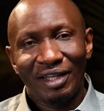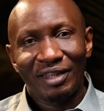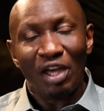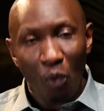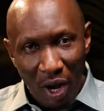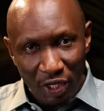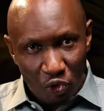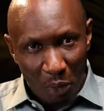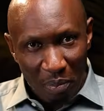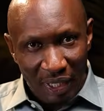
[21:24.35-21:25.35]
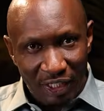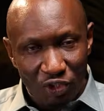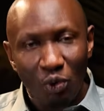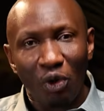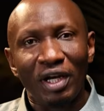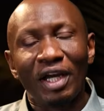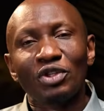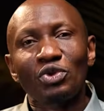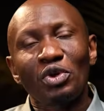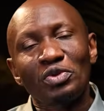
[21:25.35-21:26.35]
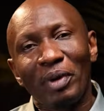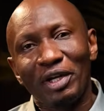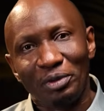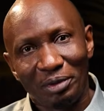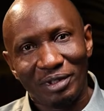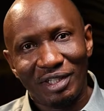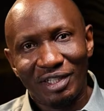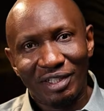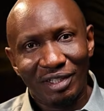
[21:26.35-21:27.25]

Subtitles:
They want your belly to connect to your spinal cord.